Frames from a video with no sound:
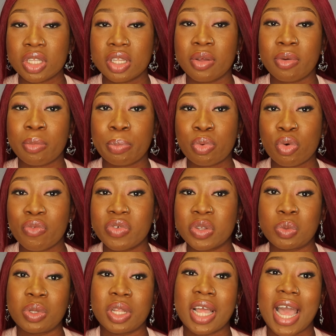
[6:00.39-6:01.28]
to the
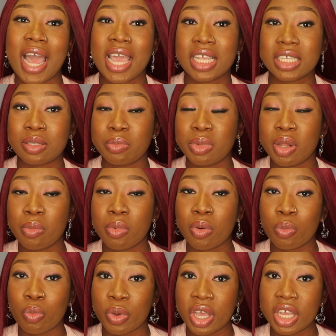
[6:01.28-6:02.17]
province with the highest
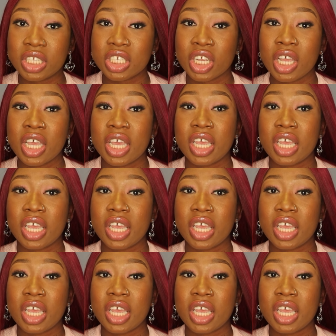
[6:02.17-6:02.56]
minimum wage